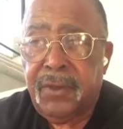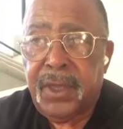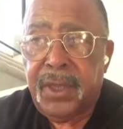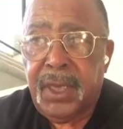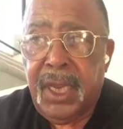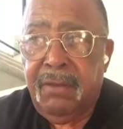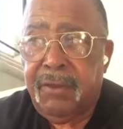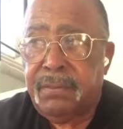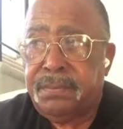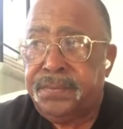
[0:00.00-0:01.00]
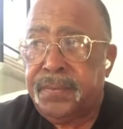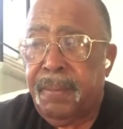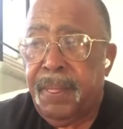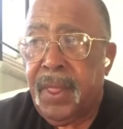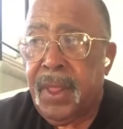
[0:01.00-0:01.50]
for the Navy.
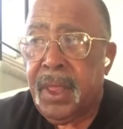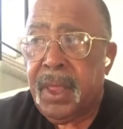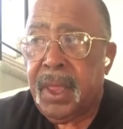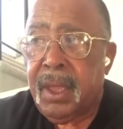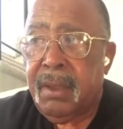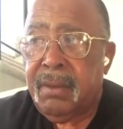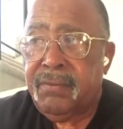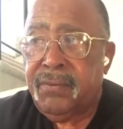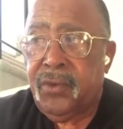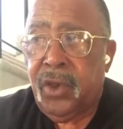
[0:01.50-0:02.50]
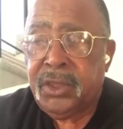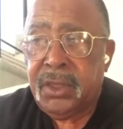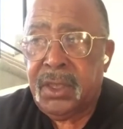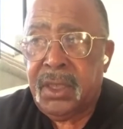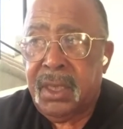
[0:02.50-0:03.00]
And
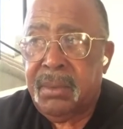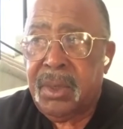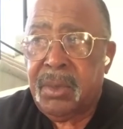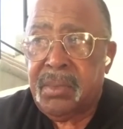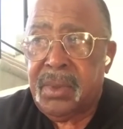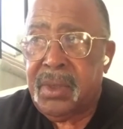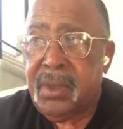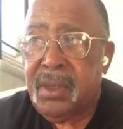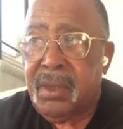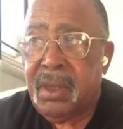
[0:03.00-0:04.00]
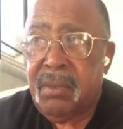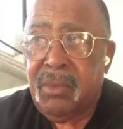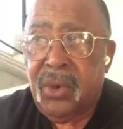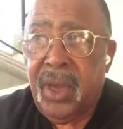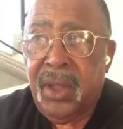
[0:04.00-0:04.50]
fortunately,
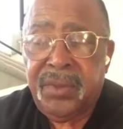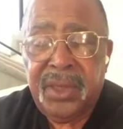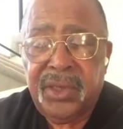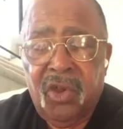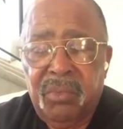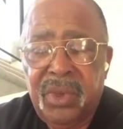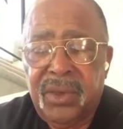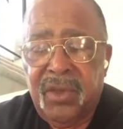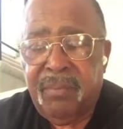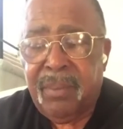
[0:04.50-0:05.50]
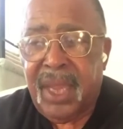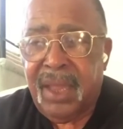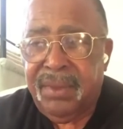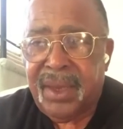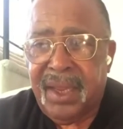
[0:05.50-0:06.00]
Morehouse had taught me enough
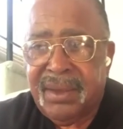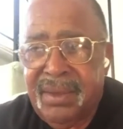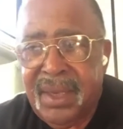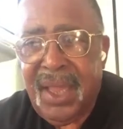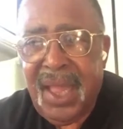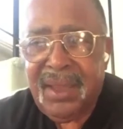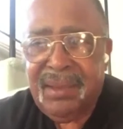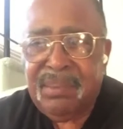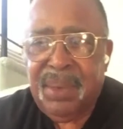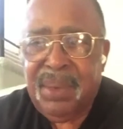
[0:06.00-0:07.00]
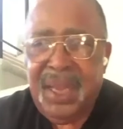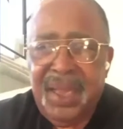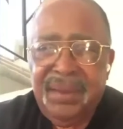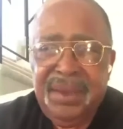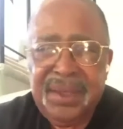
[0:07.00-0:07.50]
math that I could
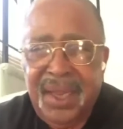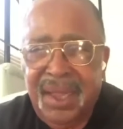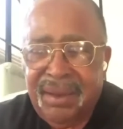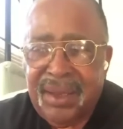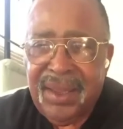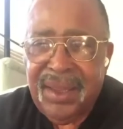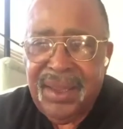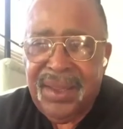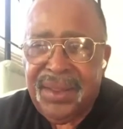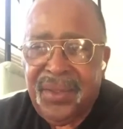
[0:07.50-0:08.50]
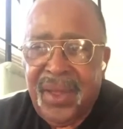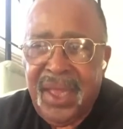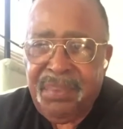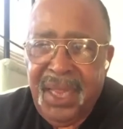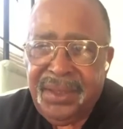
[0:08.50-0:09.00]
pass the test. So
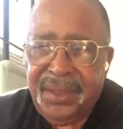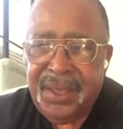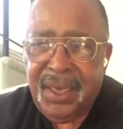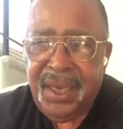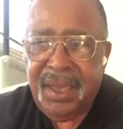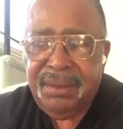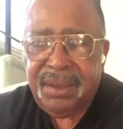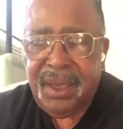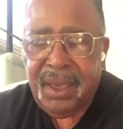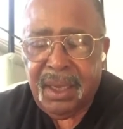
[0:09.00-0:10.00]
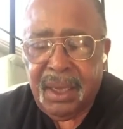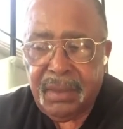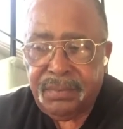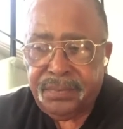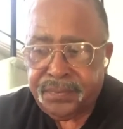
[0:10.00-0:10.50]
I passed the test,
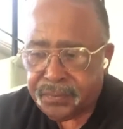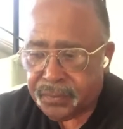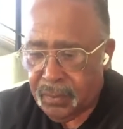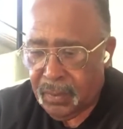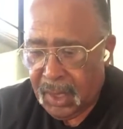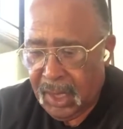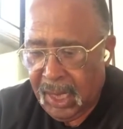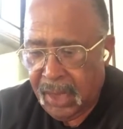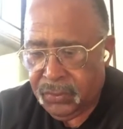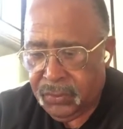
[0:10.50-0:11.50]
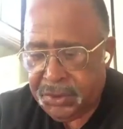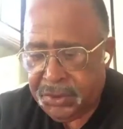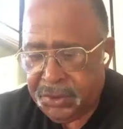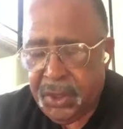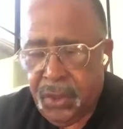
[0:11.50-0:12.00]
and I was to
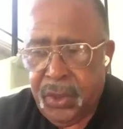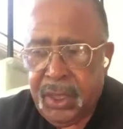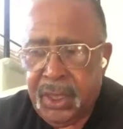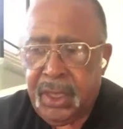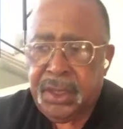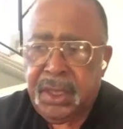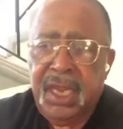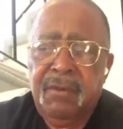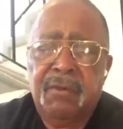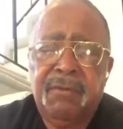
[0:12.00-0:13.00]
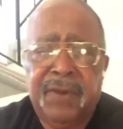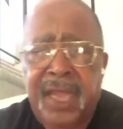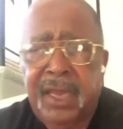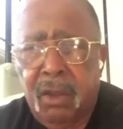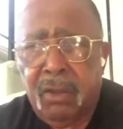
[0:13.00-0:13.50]
go in as a naval flight
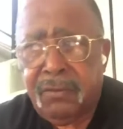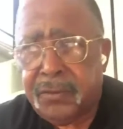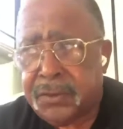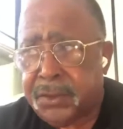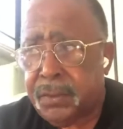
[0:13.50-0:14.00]
officer,